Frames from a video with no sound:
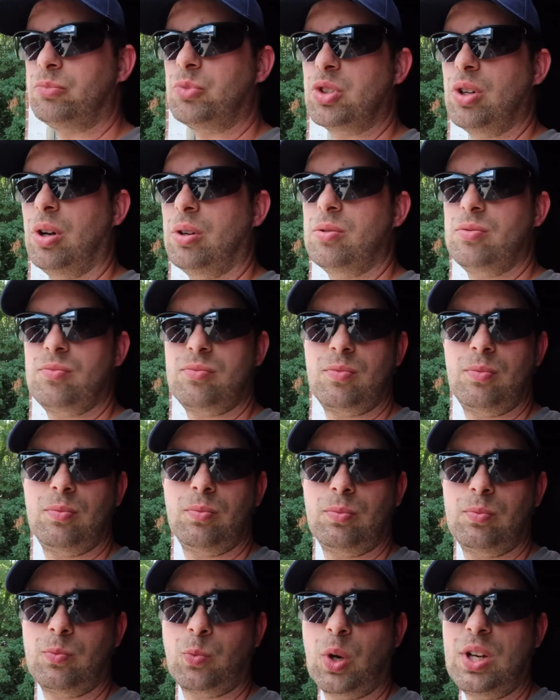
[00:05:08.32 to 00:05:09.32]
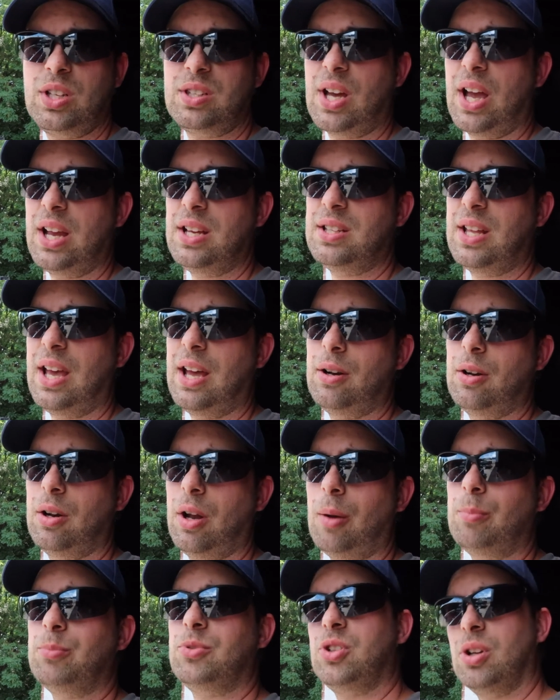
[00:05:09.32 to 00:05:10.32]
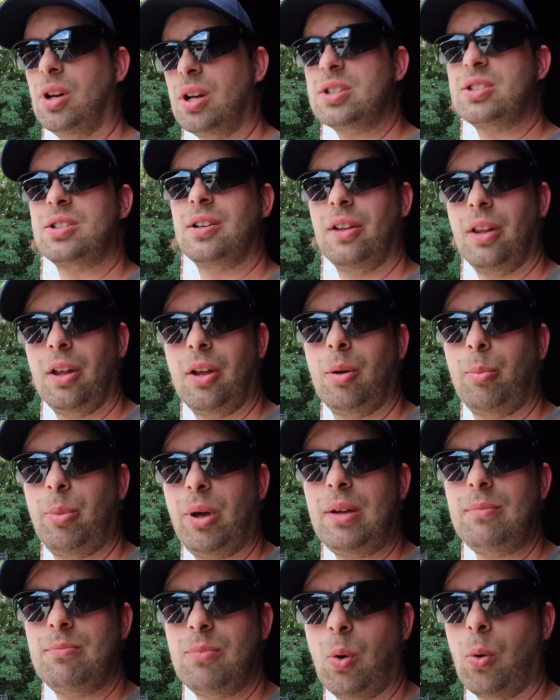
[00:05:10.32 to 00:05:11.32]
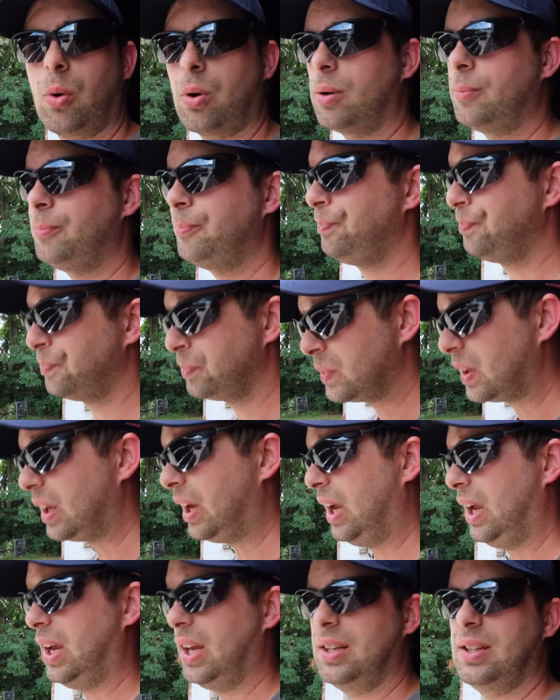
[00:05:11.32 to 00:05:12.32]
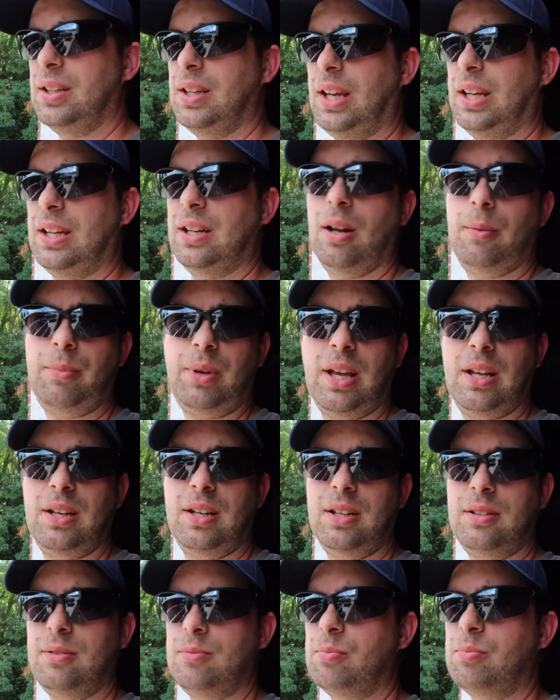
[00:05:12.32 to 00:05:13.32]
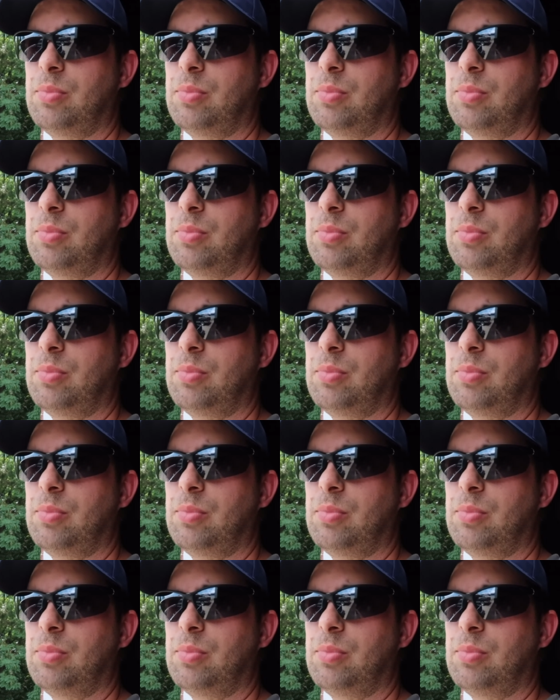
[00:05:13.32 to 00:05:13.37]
So retighten that one up just a little bit more and ended up getting it